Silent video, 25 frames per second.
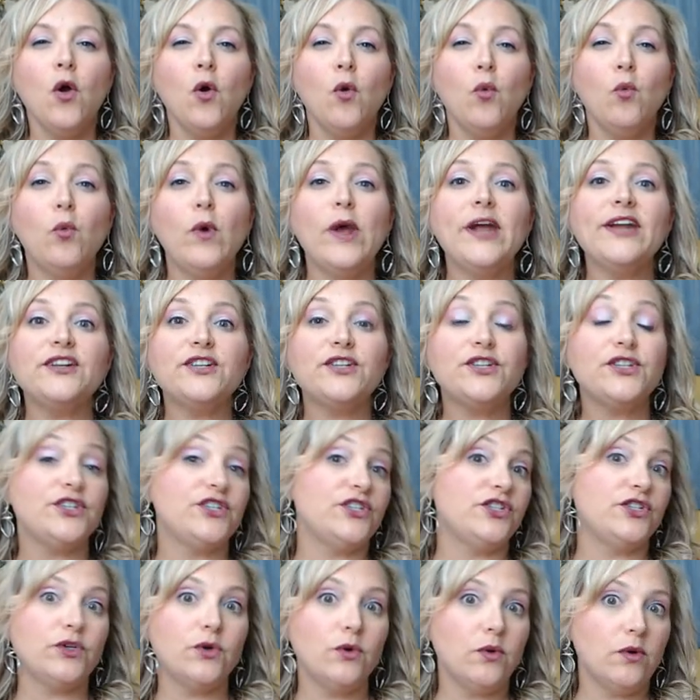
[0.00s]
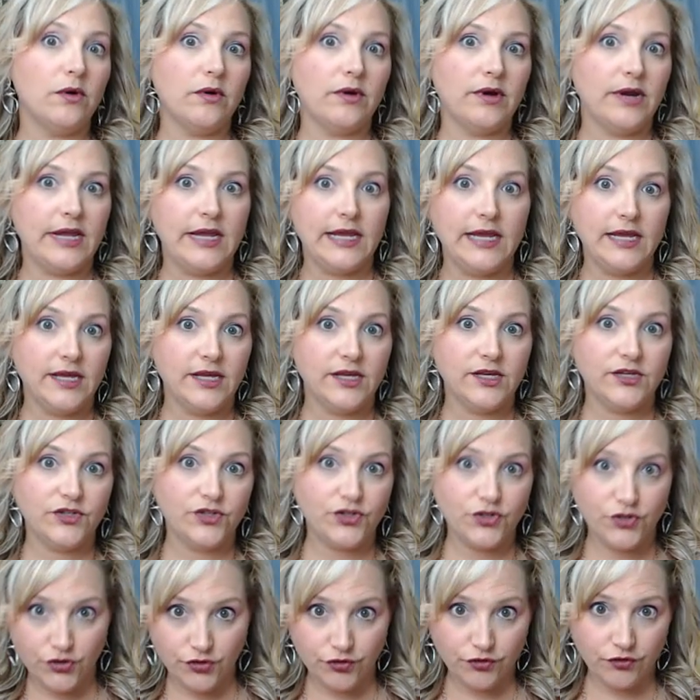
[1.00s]
Which story
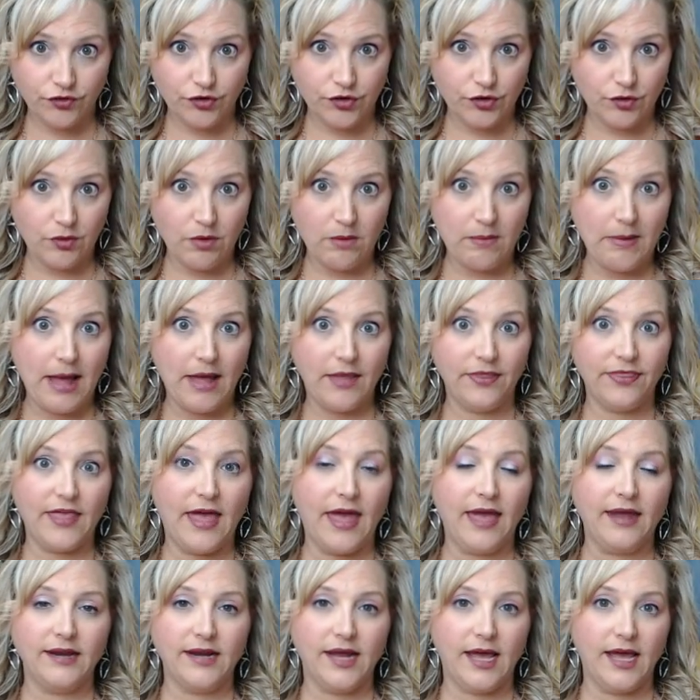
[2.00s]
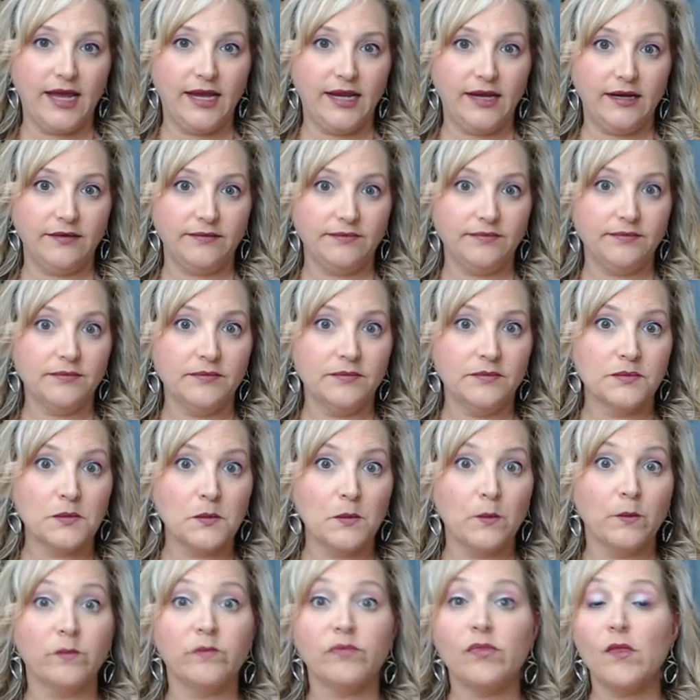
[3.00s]
is true about that night?
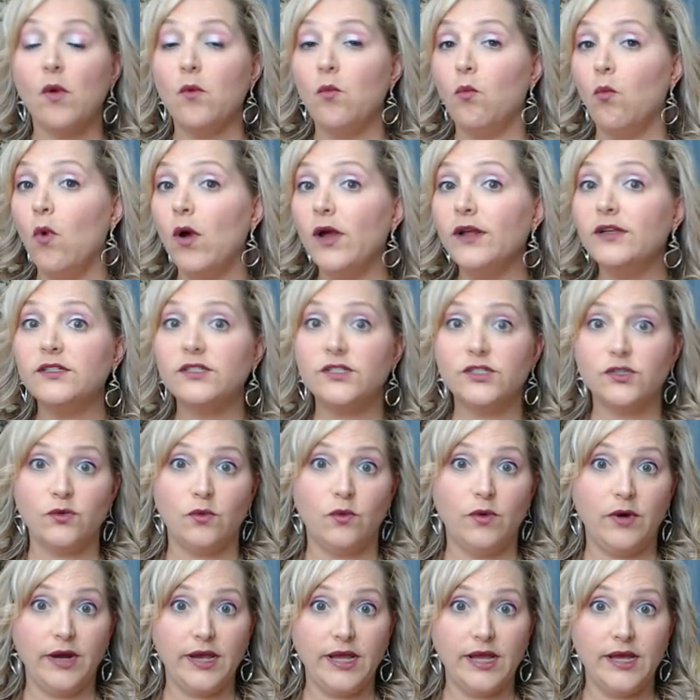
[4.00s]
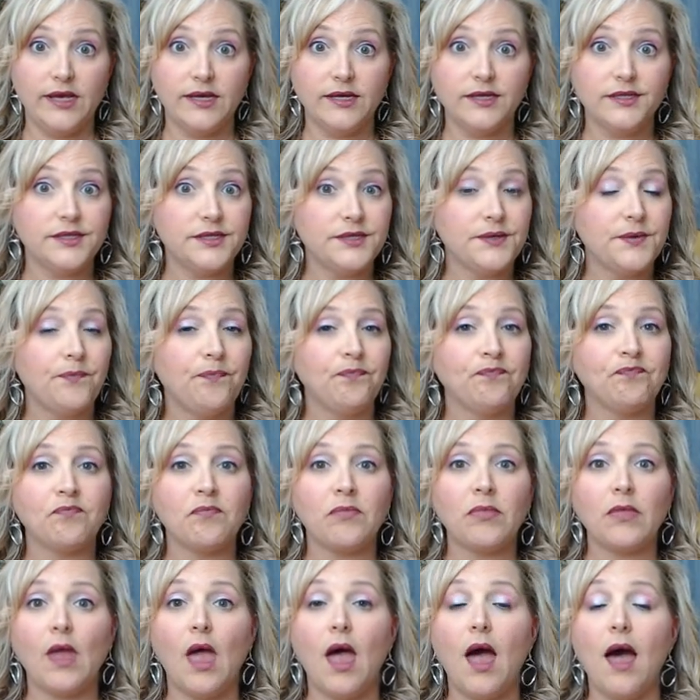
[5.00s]
One story is
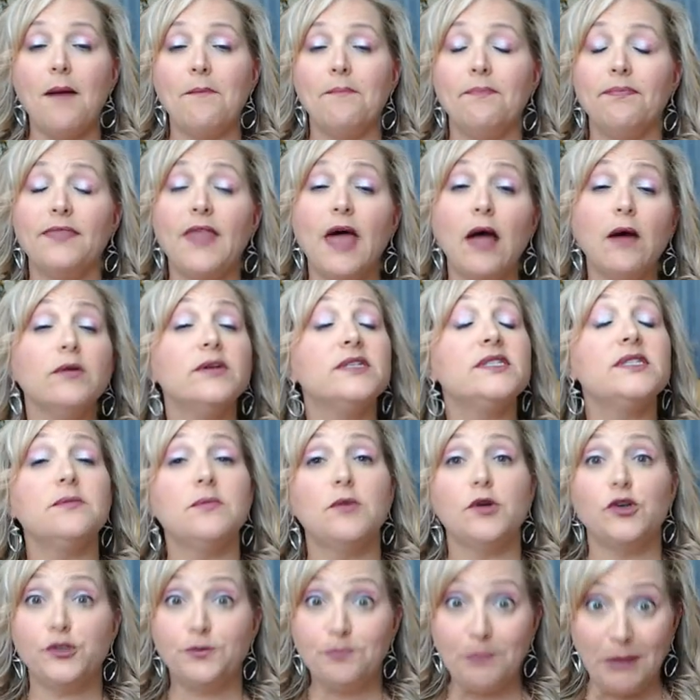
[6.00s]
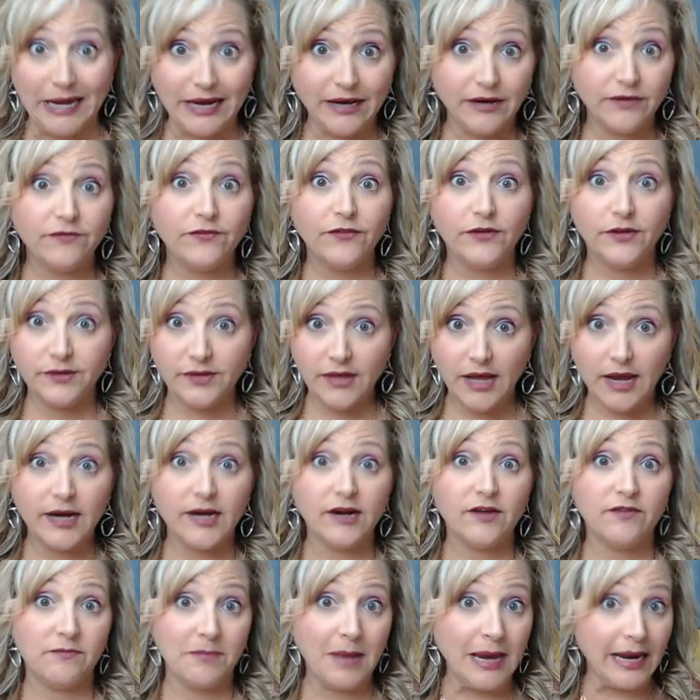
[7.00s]
that was the most painful night
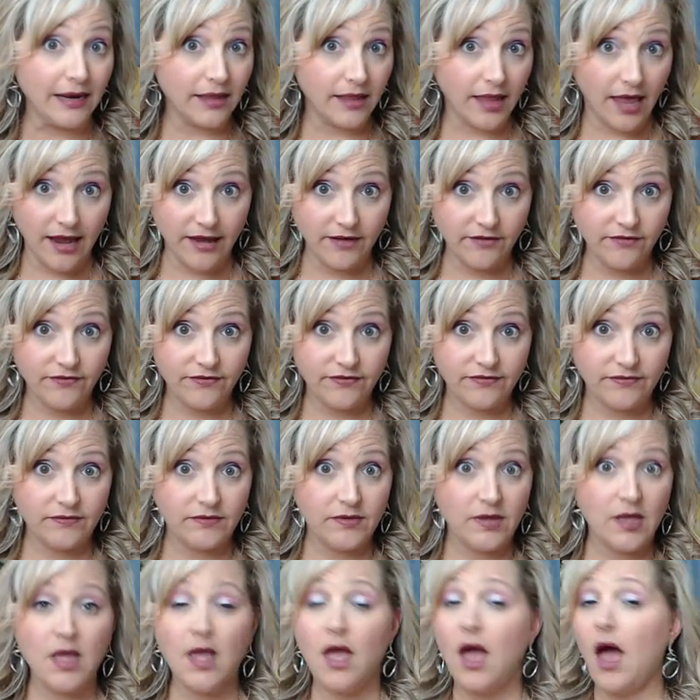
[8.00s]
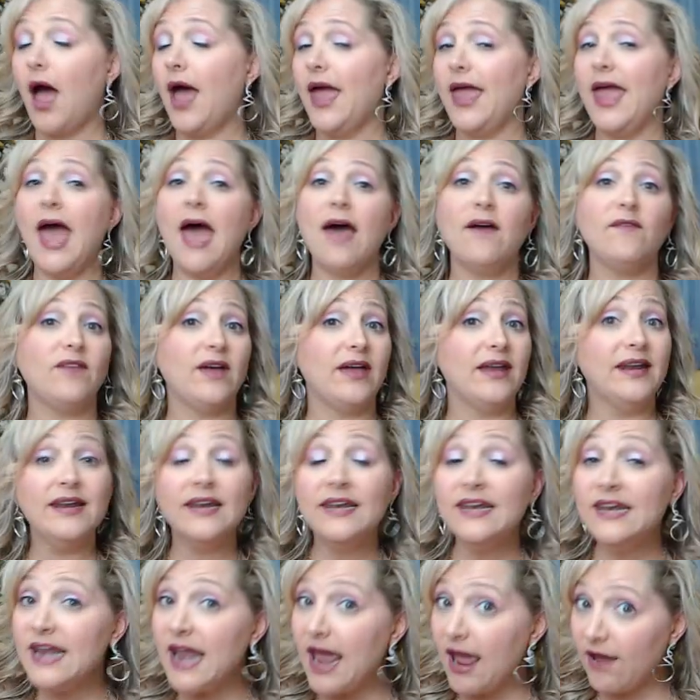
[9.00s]
of my life. I have
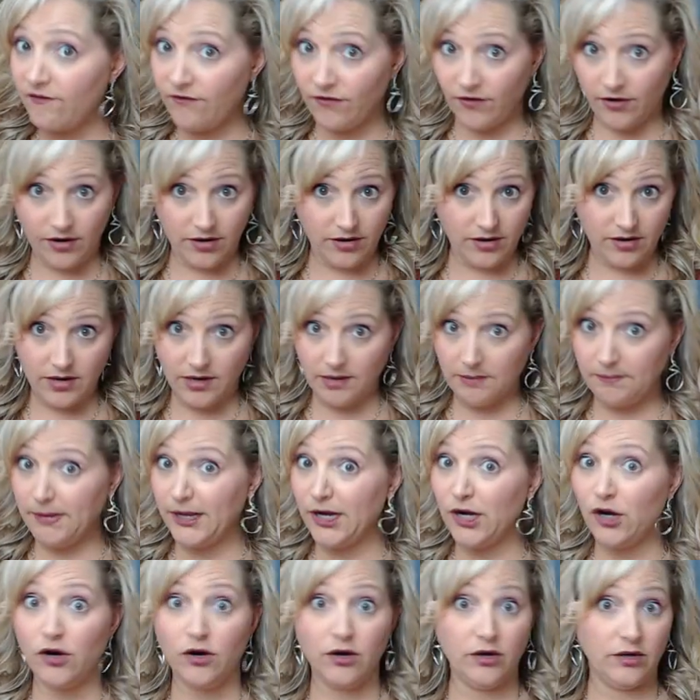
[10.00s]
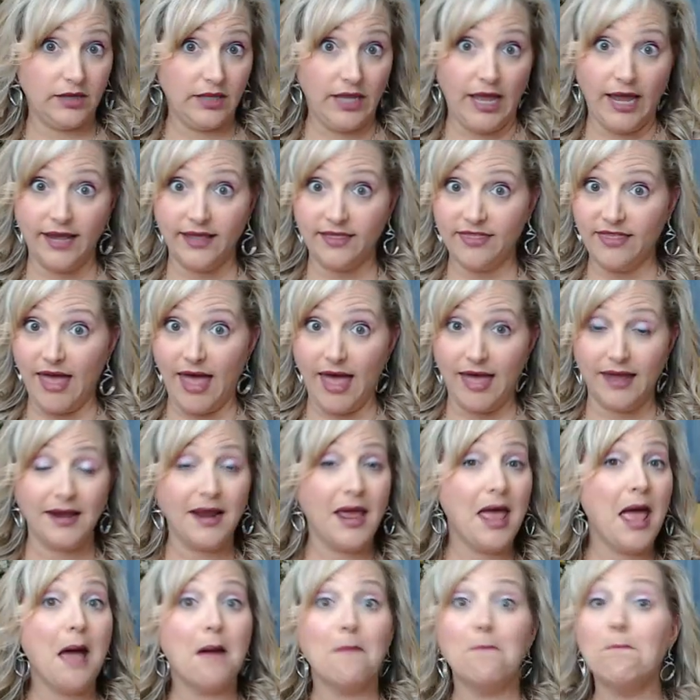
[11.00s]
never been hurt like that
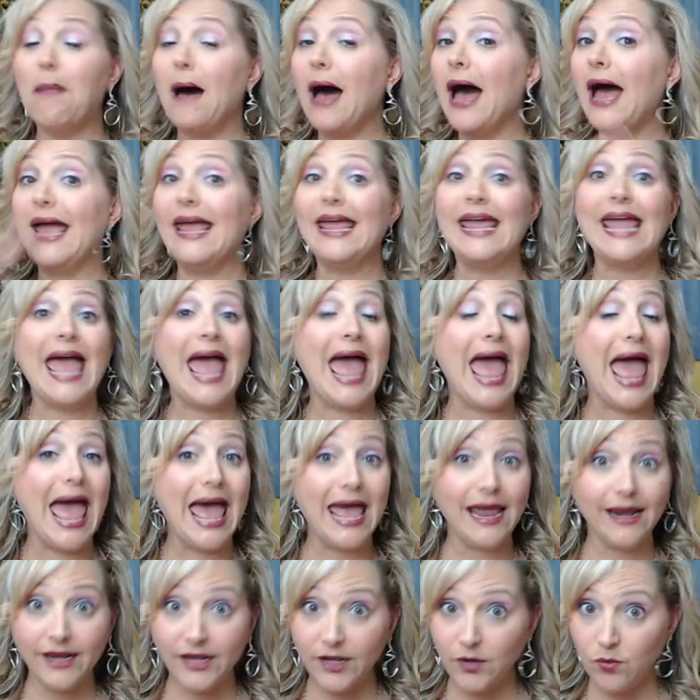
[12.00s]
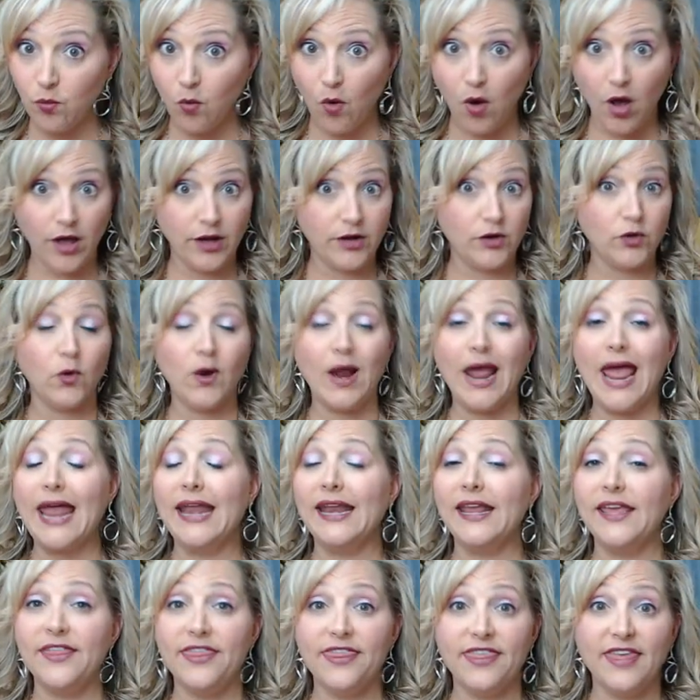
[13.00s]
by anyone or
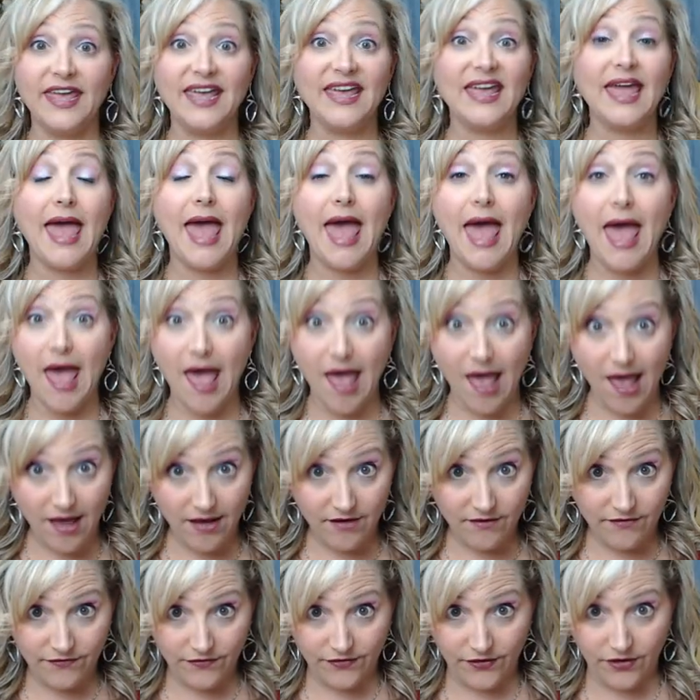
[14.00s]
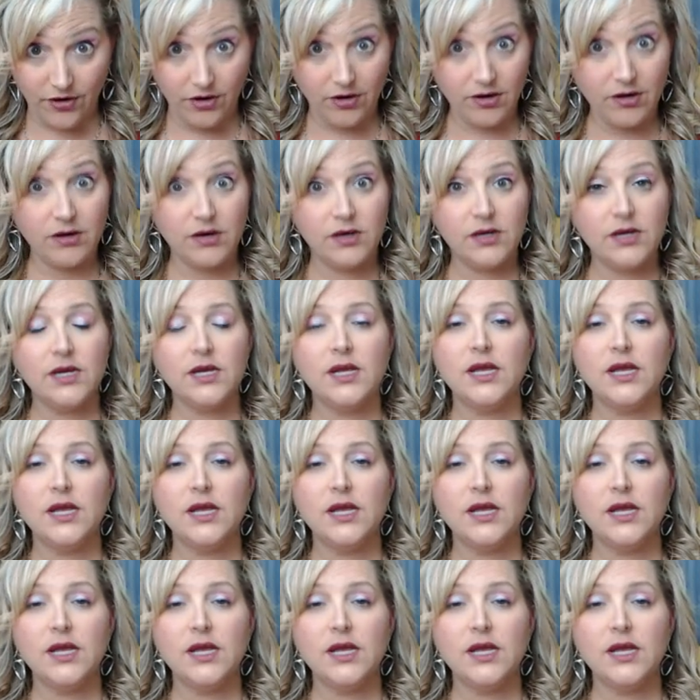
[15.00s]
anything ever.